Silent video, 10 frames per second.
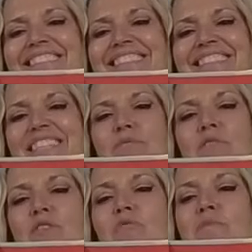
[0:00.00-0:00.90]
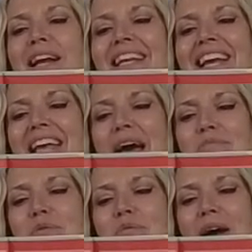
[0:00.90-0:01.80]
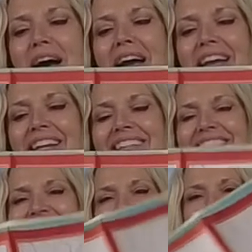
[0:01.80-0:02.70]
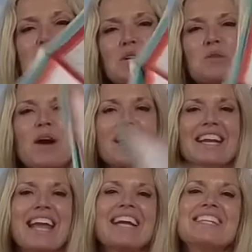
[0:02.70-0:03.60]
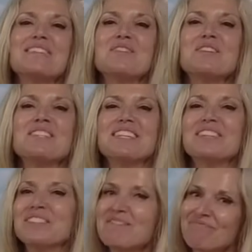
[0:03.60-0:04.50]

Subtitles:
Some of you might like apple pie. Raise a quiet hand if you do.